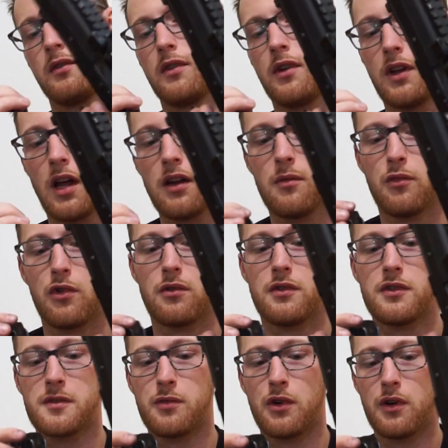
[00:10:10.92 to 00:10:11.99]
Another
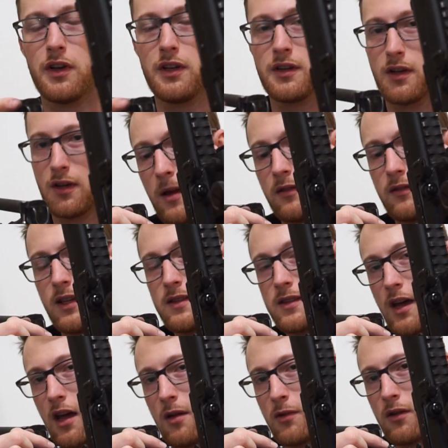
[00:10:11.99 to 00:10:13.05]
bonus point, this
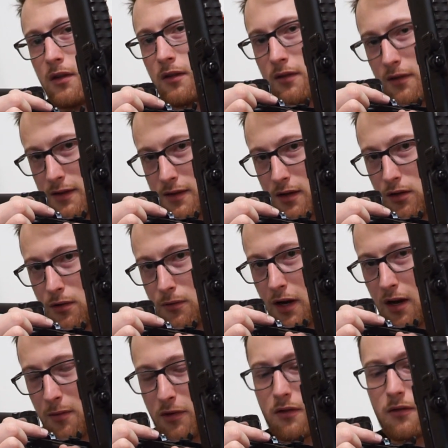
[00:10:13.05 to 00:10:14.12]
hammer is the new
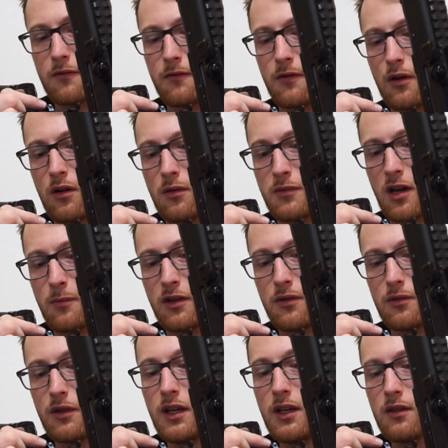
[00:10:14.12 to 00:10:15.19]
hammer from
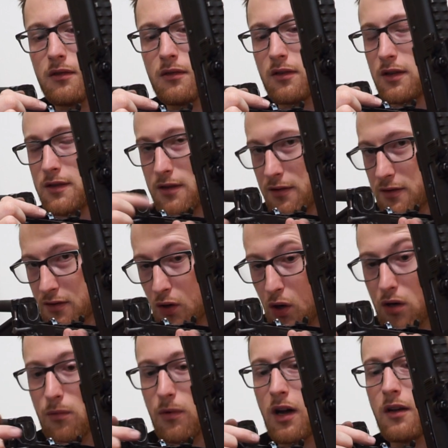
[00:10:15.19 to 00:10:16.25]
WE, it's the
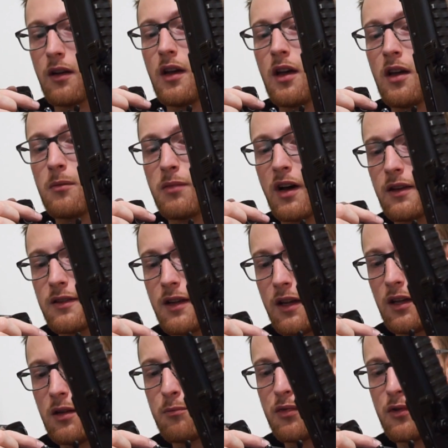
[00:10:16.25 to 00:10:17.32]
stock one, but they
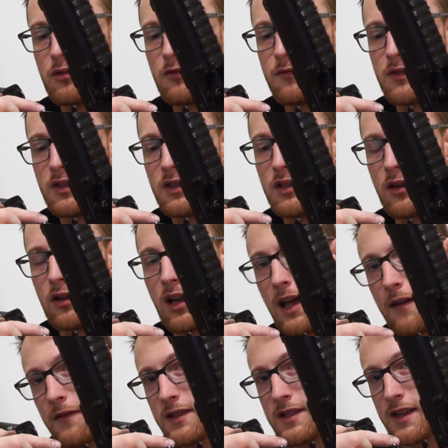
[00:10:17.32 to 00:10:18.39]
improved the
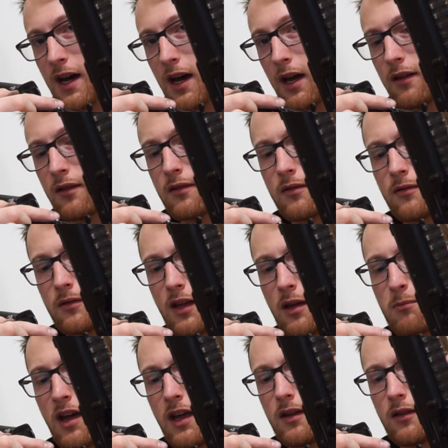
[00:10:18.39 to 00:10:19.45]
left side, they
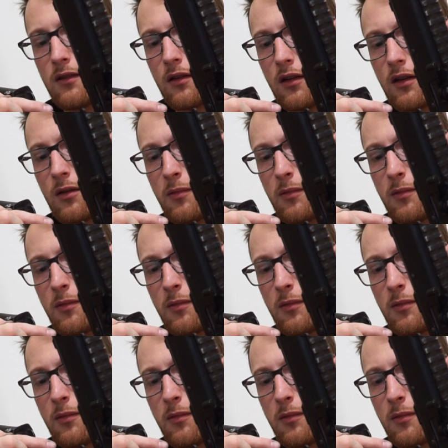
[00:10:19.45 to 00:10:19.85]
made it a little